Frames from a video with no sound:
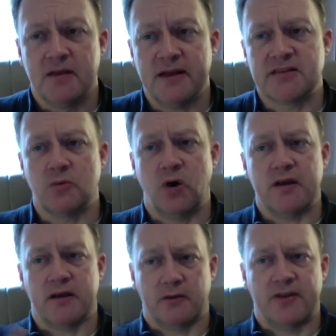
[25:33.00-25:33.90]
That's the one
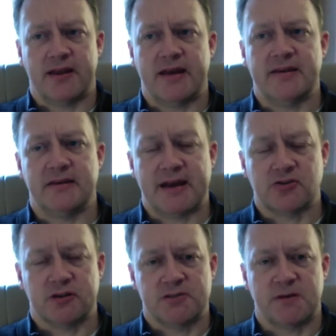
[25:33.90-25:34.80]
little thing I didn't
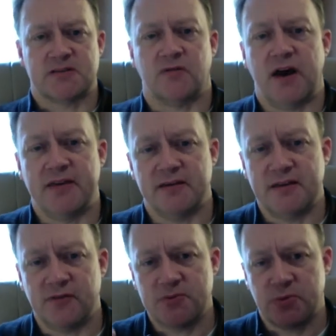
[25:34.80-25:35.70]
actually specify. The
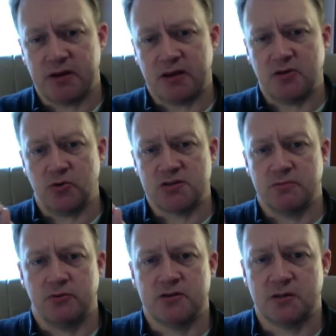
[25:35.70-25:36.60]
difference between Hinduism
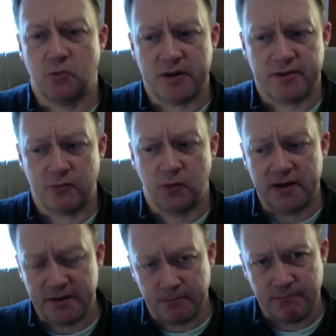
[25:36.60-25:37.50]
and Buddhism,
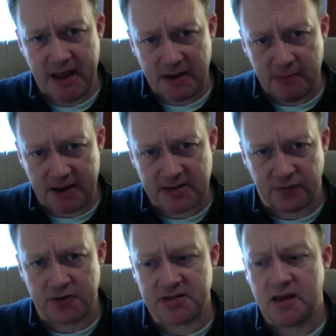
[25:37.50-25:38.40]
one main
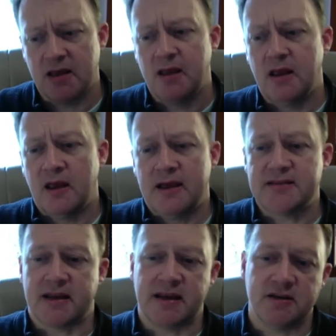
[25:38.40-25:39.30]
difference, is
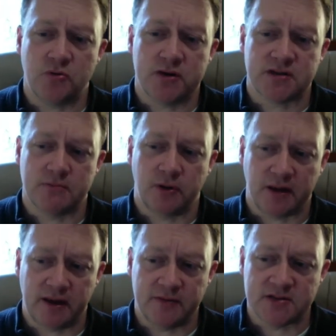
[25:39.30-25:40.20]
that Hinduism
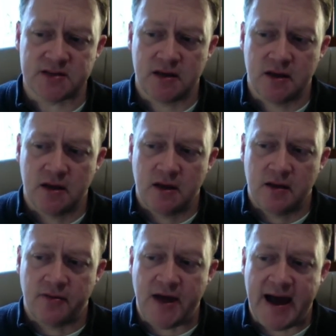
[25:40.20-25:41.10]
believes
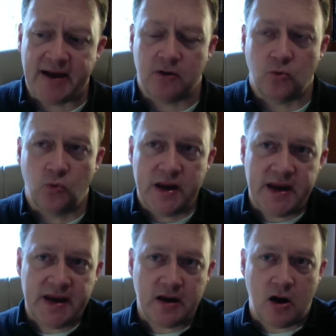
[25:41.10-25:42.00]
that
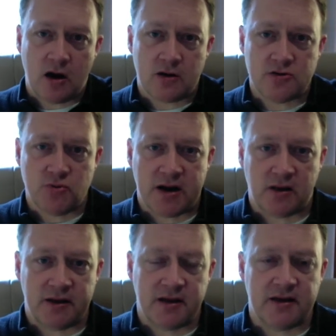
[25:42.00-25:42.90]
we are
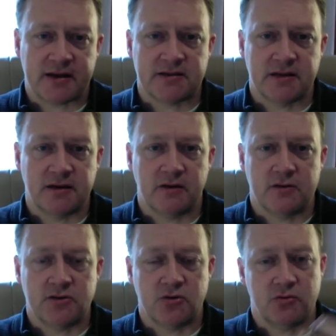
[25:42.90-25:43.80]
directly connected
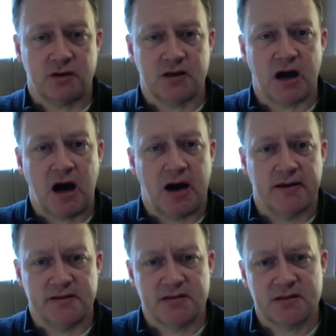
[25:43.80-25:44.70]
to the
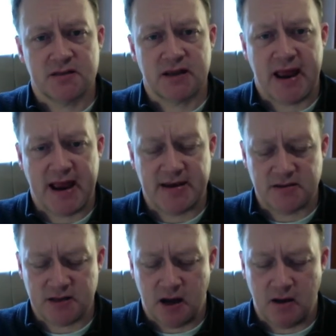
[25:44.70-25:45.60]
gods, and